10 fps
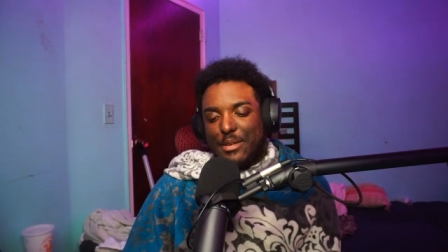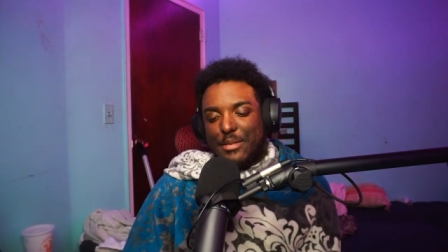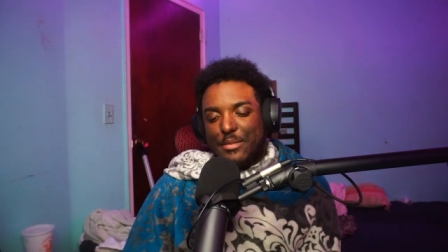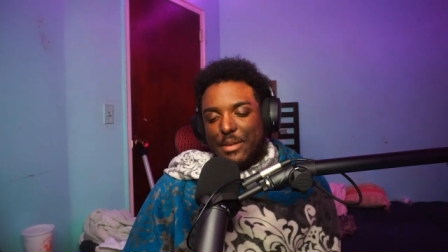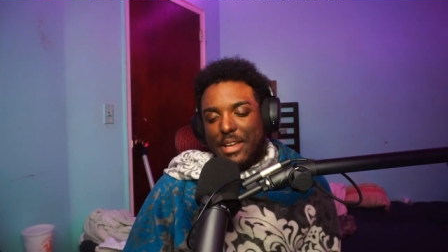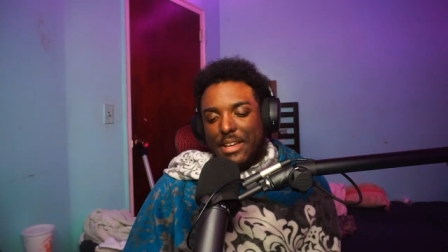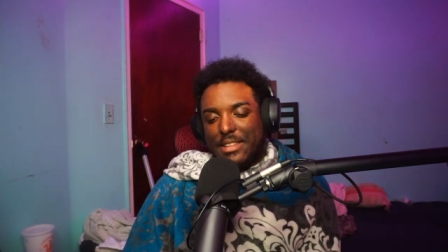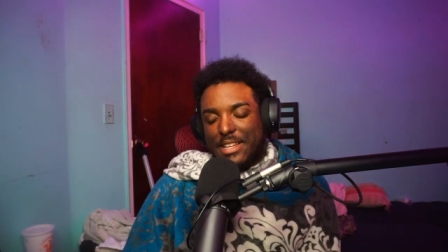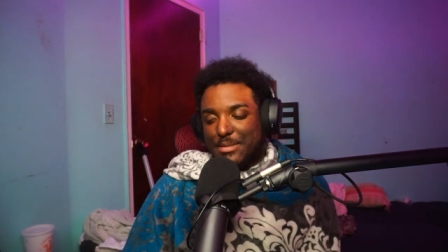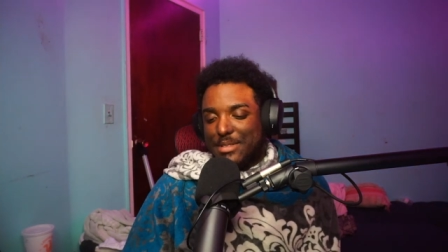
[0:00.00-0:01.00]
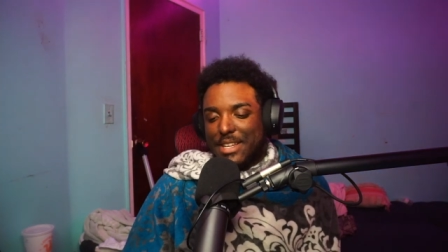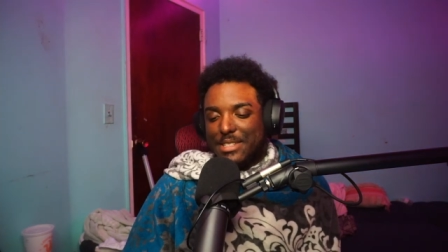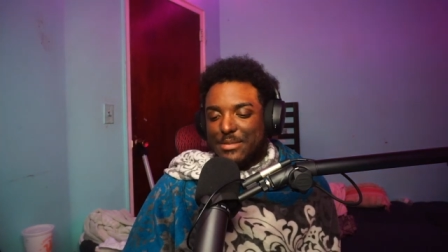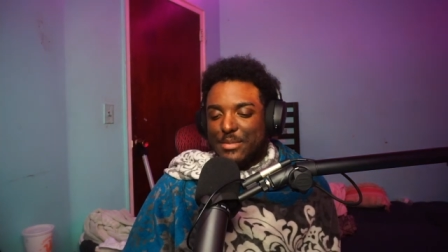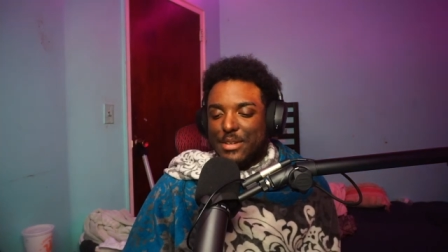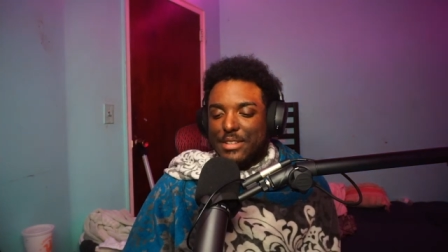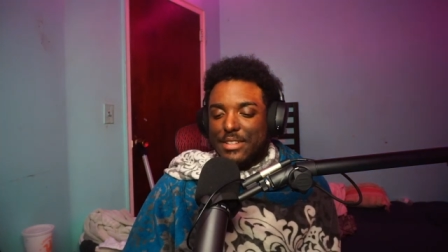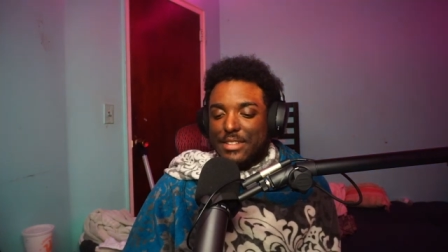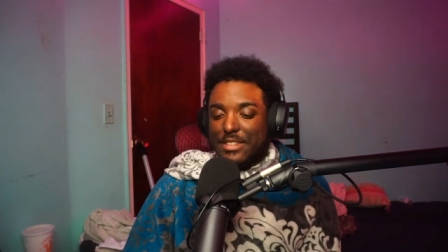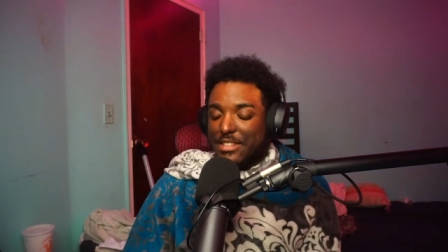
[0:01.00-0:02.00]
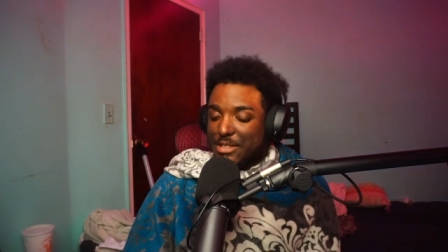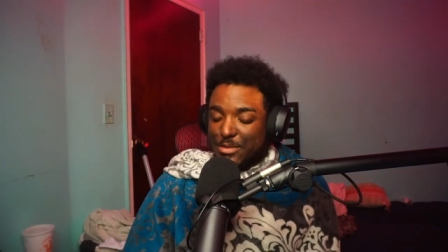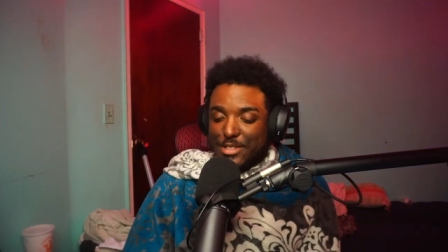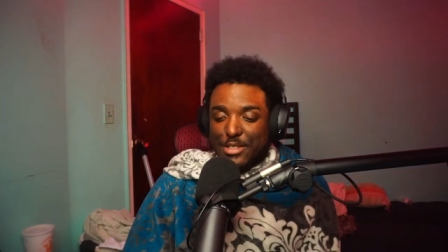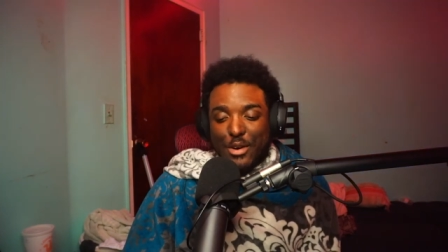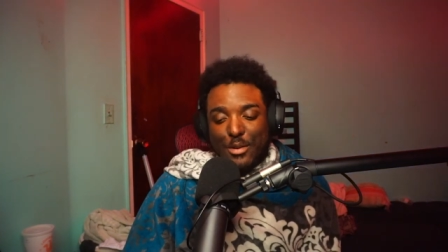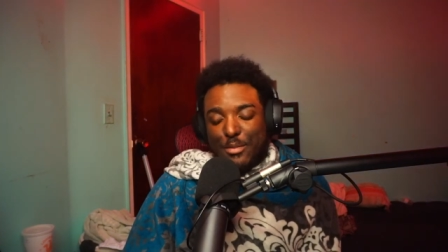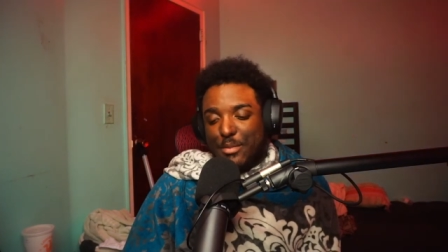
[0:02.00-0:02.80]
but yeah, that's besides the point. This shit was dope.